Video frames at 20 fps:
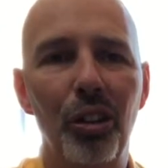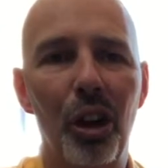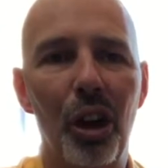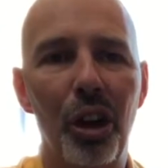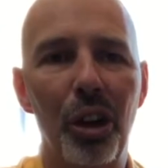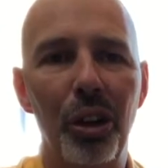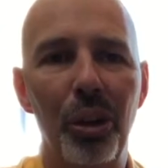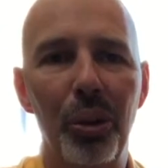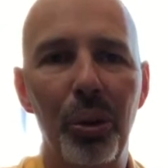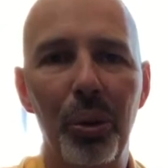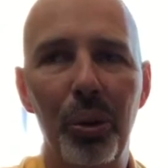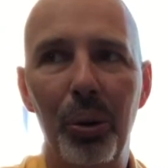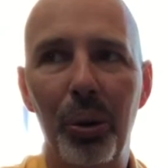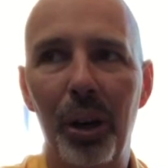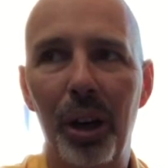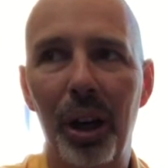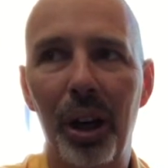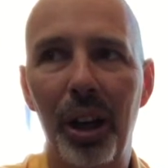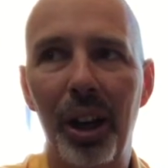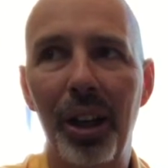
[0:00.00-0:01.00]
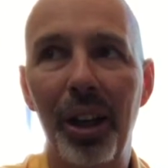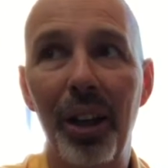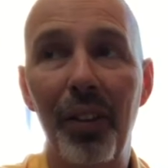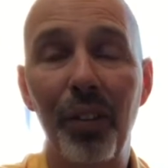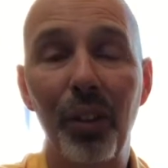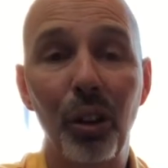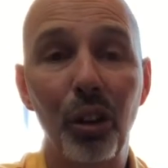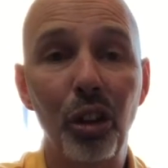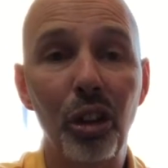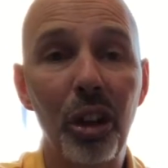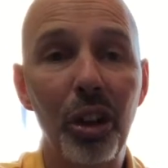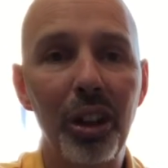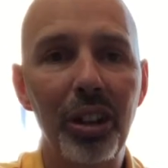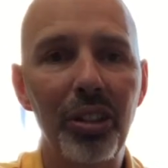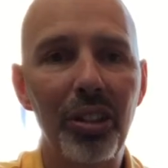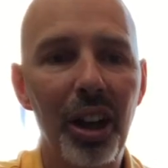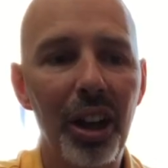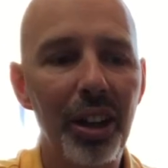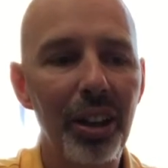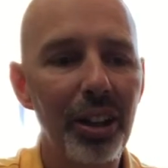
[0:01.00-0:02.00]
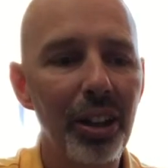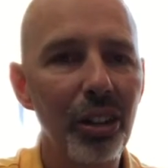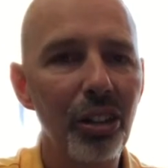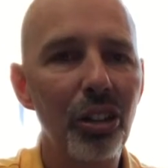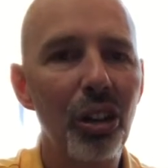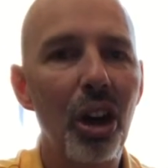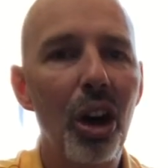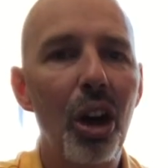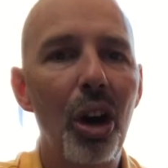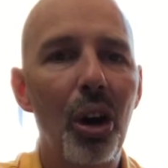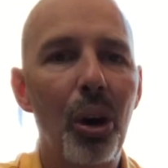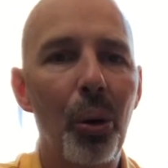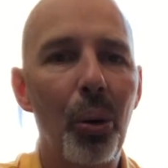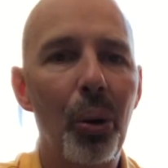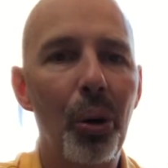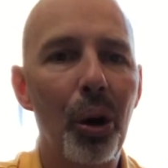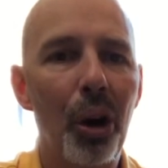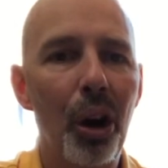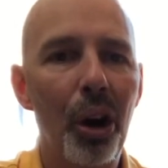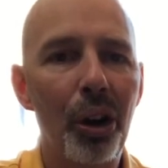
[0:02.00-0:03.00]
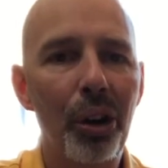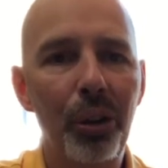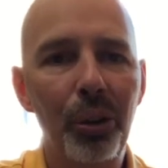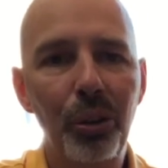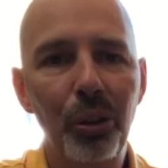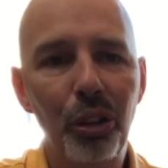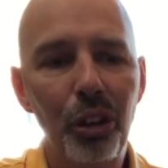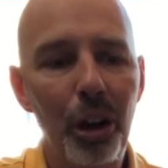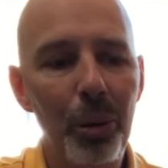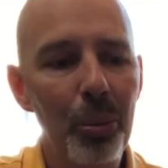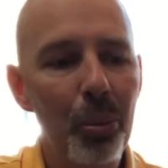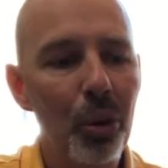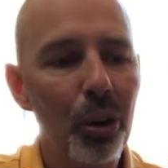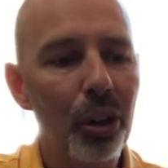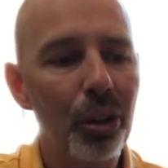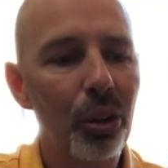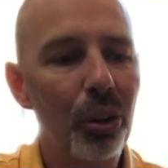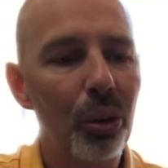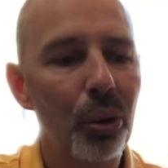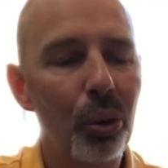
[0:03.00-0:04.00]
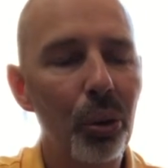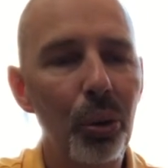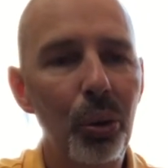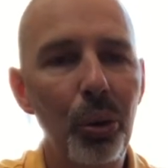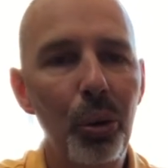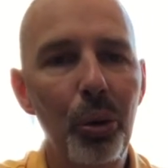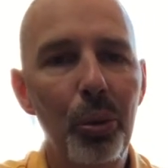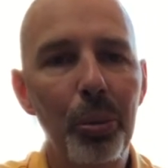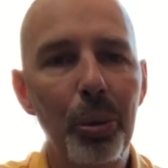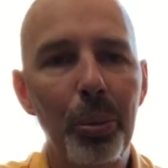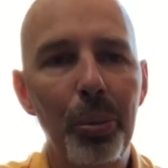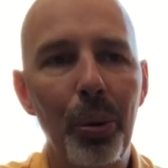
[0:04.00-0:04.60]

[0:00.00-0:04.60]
Are you an evolutionary scientist, or are you someone who